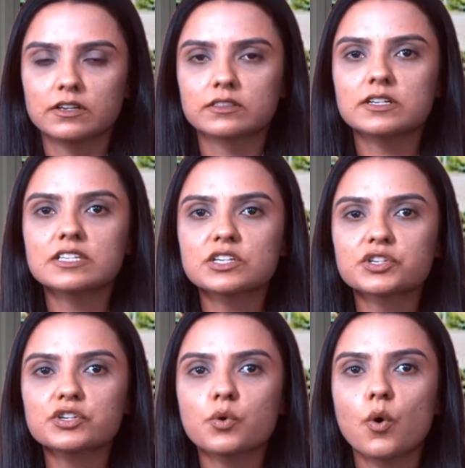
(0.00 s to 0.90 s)
The
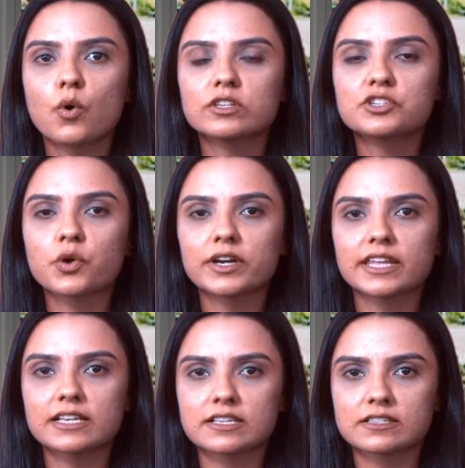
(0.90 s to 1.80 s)
decision to hold the
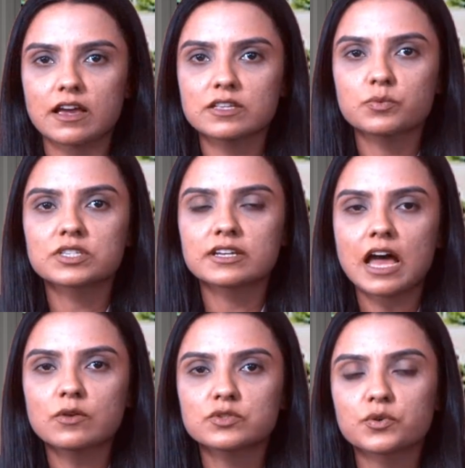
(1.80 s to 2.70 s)
joint exercise was
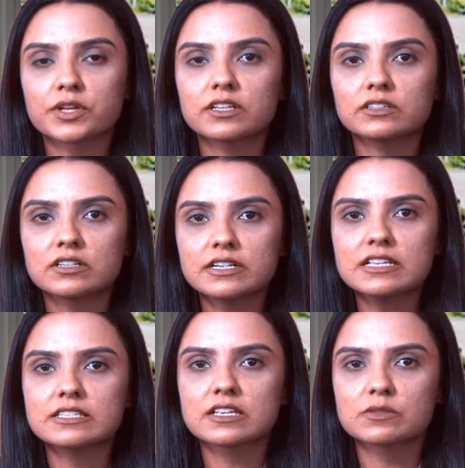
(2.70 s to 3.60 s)
announced during the
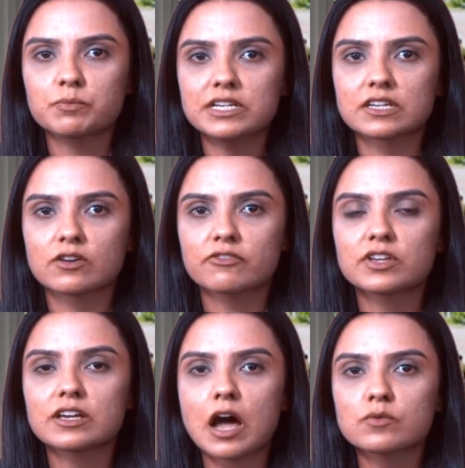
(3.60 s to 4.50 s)
36th meeting of
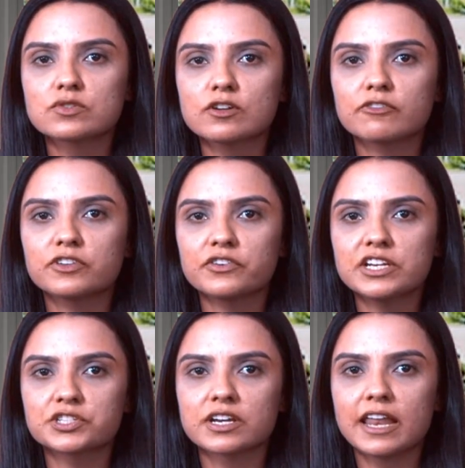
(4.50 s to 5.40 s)
the Council of the
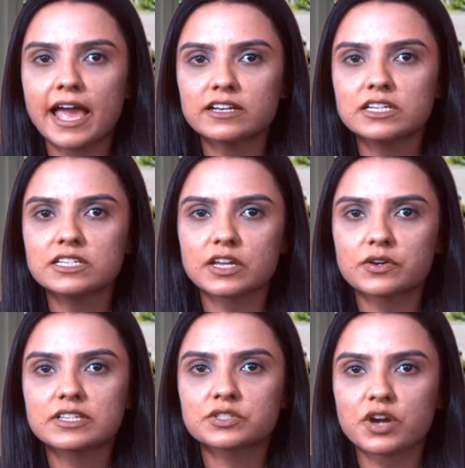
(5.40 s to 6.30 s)
Regional
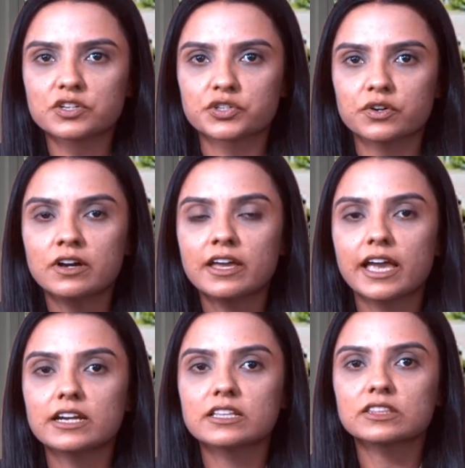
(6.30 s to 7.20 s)
Anti-Terrorist Structure
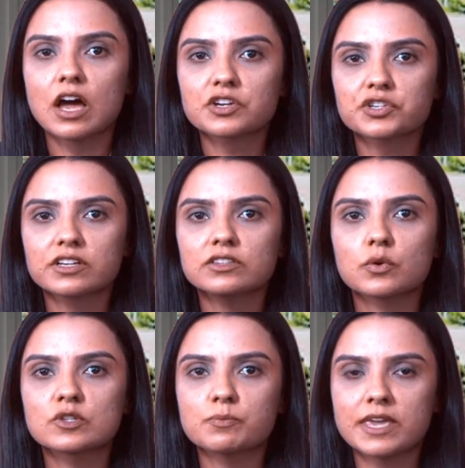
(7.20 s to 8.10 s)
held in
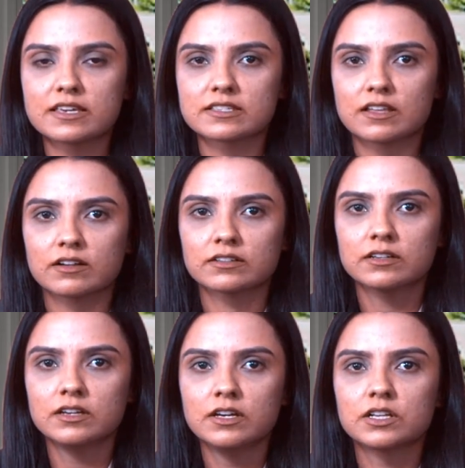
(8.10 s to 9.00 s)
Tashkent, Uzbekistan.
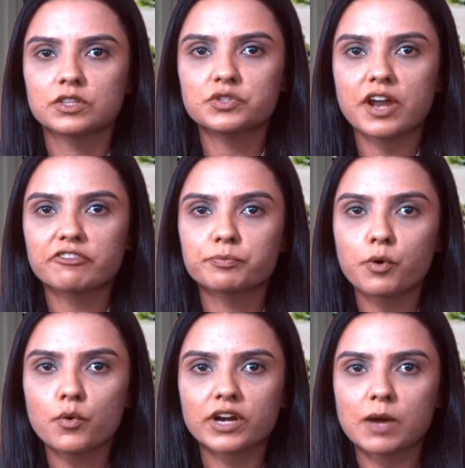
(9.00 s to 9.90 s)
The draft
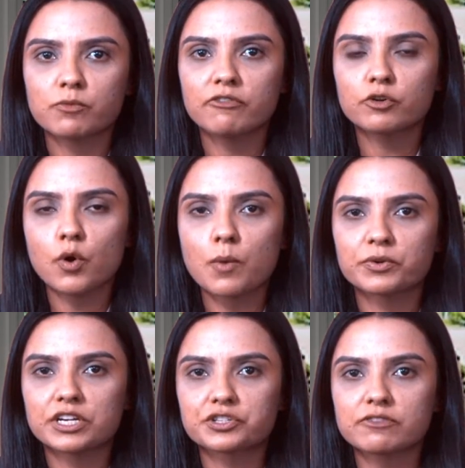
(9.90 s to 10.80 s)
program of
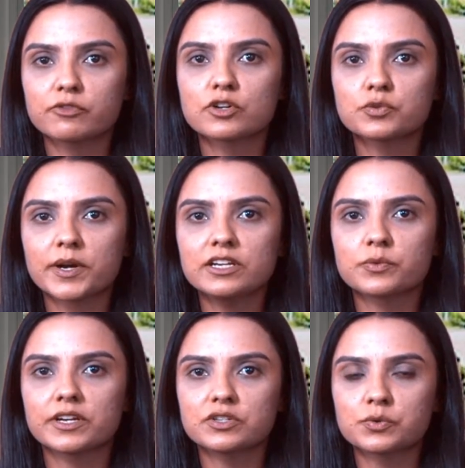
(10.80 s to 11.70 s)
cooperation for
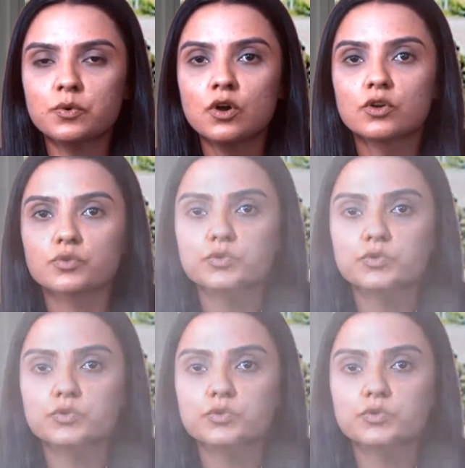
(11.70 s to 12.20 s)
2022 to